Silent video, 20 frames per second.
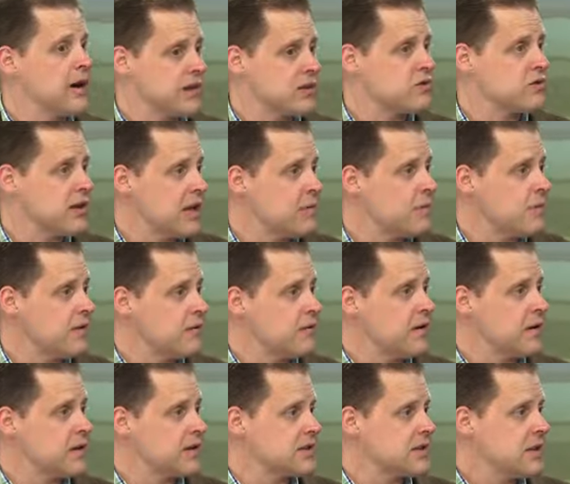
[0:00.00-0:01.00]
extra labor to
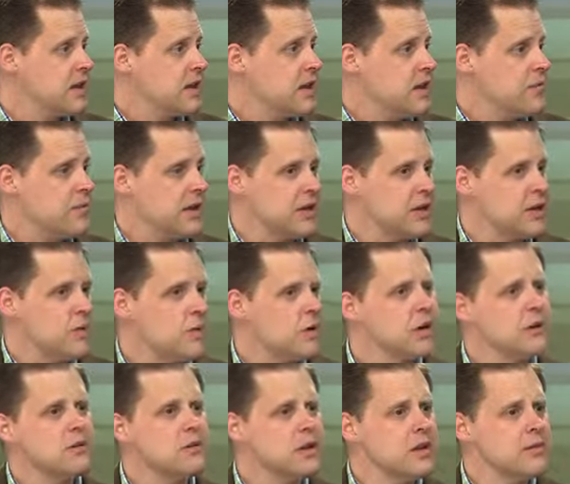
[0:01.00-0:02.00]
fix. But, you know, we're
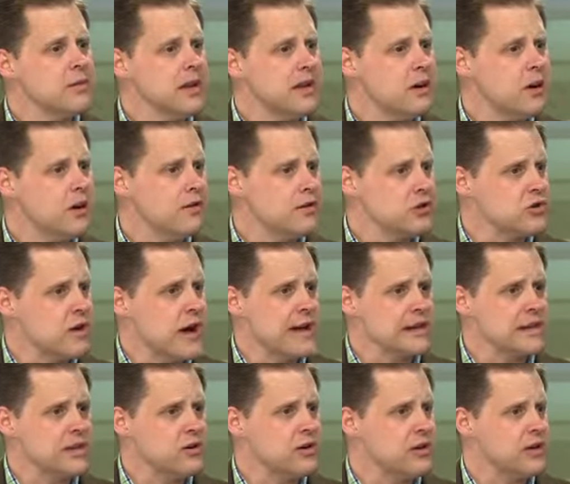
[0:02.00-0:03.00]
going to eliminate all the
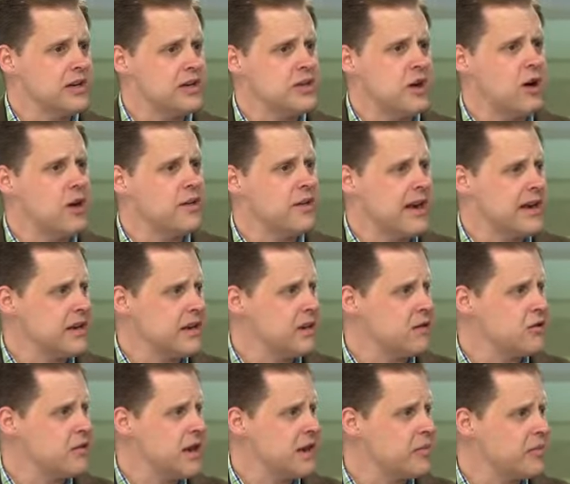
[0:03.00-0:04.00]
tracking cookies, all that
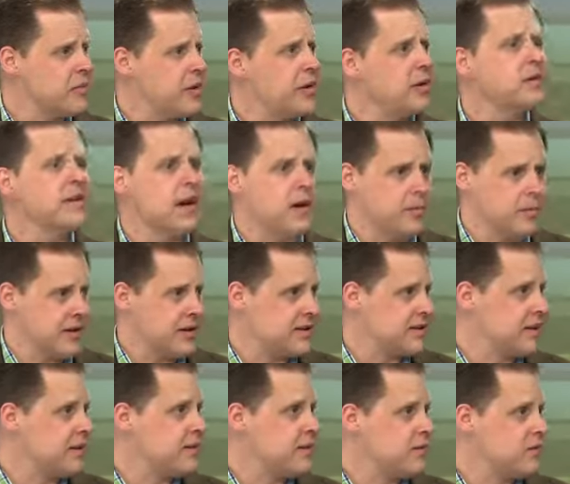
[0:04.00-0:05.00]
internet buildup that's
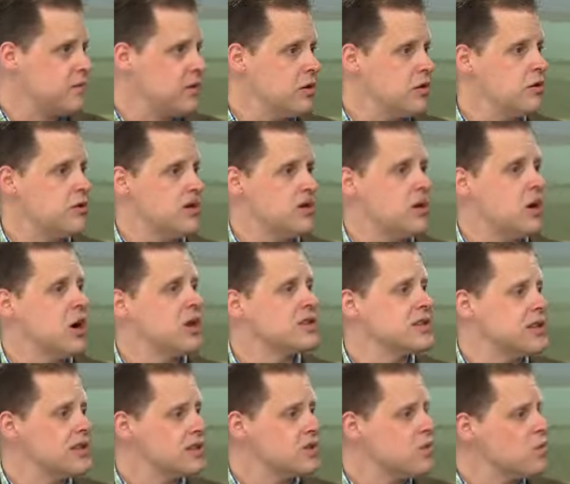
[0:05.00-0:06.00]
in the computer that's
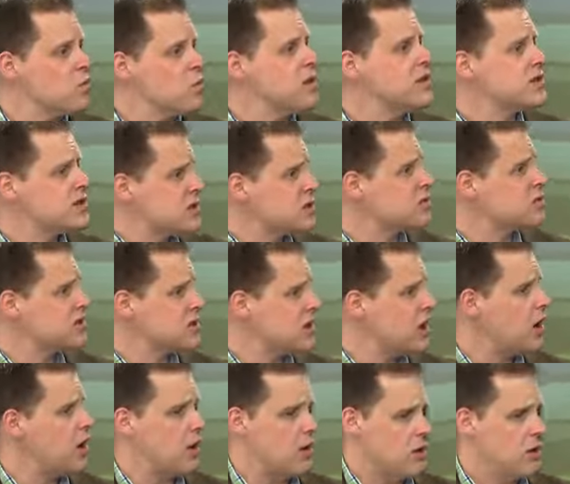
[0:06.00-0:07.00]
causing it to run so
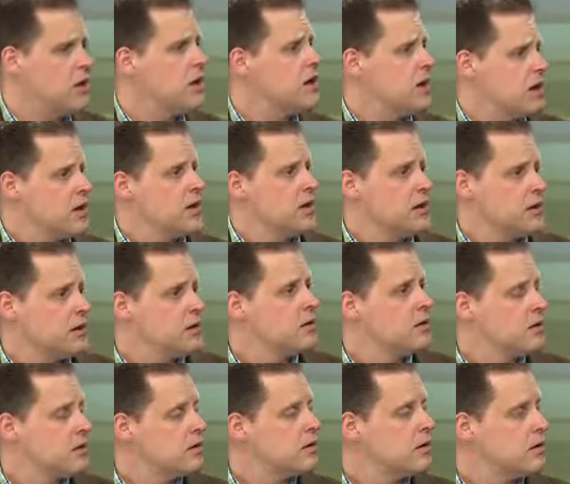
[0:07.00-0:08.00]
slow. Yeah. What do you need to
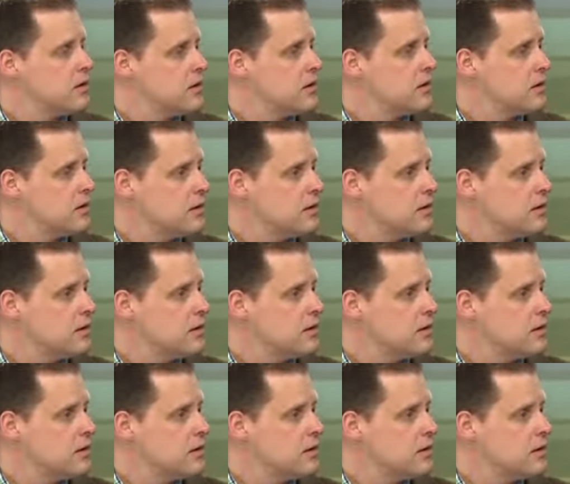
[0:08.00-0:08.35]
bring in? If